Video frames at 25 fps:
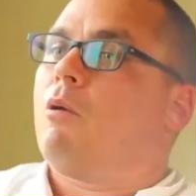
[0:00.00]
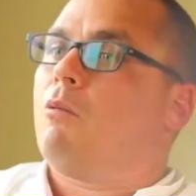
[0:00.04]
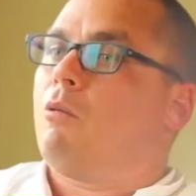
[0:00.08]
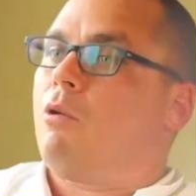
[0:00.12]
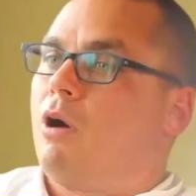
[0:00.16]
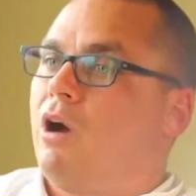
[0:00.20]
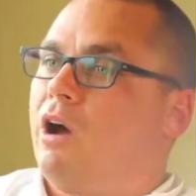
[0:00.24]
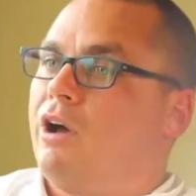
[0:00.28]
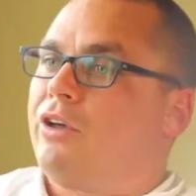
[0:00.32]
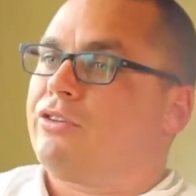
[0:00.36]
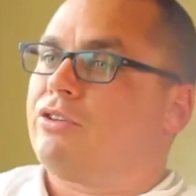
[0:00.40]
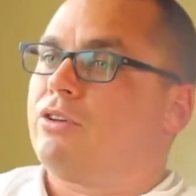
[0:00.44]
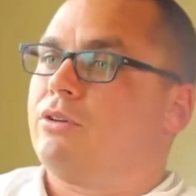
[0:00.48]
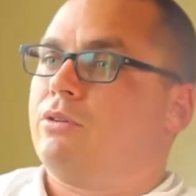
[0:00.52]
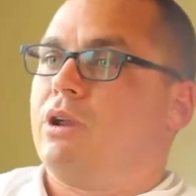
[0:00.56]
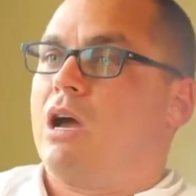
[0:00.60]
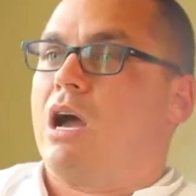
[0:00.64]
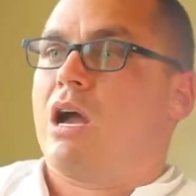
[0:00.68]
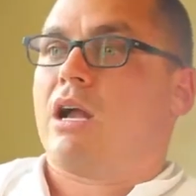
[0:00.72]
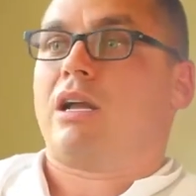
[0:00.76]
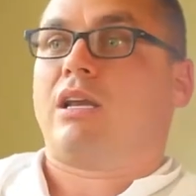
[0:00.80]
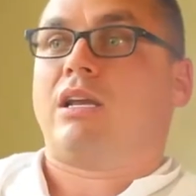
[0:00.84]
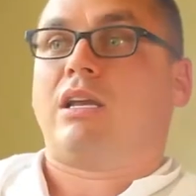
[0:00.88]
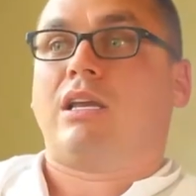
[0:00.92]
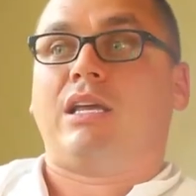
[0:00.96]
We're also
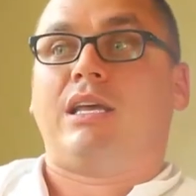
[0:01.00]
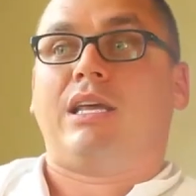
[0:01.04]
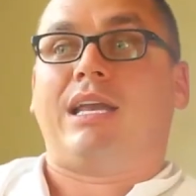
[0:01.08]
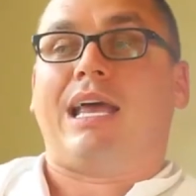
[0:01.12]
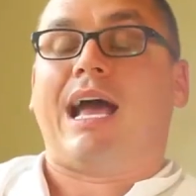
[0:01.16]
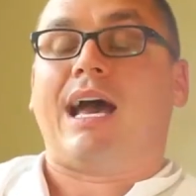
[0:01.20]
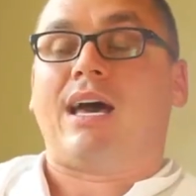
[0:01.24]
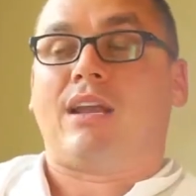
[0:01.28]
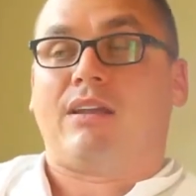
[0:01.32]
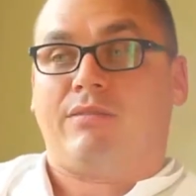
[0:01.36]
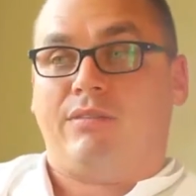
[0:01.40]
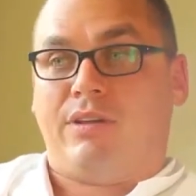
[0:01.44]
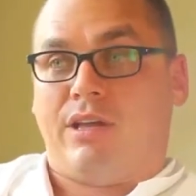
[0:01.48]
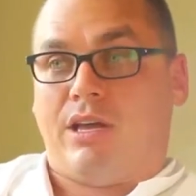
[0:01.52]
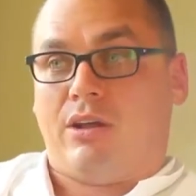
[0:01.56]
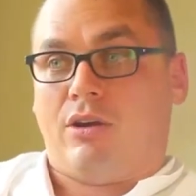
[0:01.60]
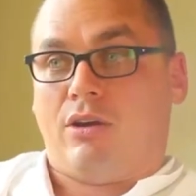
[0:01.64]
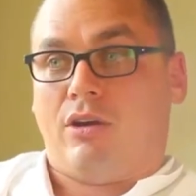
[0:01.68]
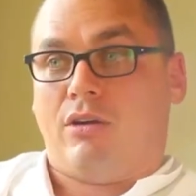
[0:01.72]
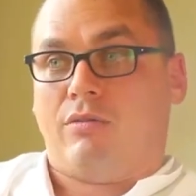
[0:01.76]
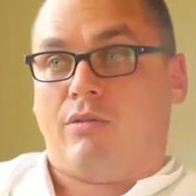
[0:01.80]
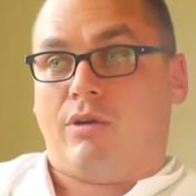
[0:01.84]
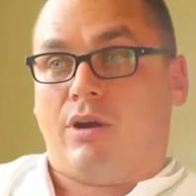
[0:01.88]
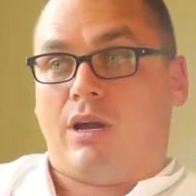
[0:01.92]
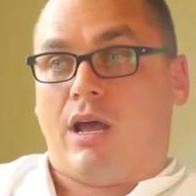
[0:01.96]
not going to get out of
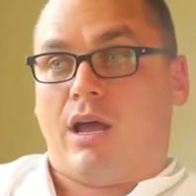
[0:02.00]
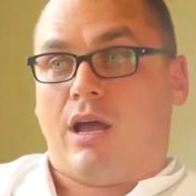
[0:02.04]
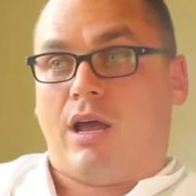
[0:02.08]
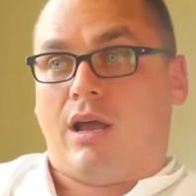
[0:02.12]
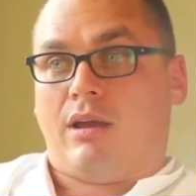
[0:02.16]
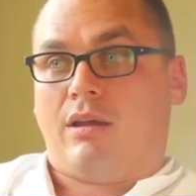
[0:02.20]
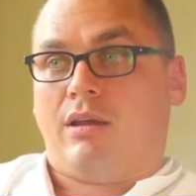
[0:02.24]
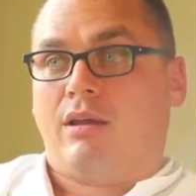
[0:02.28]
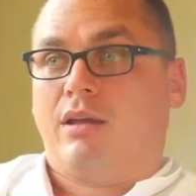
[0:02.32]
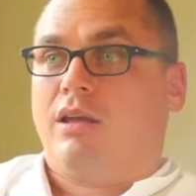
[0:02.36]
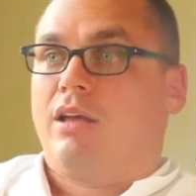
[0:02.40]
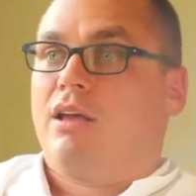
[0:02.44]
debt overnight.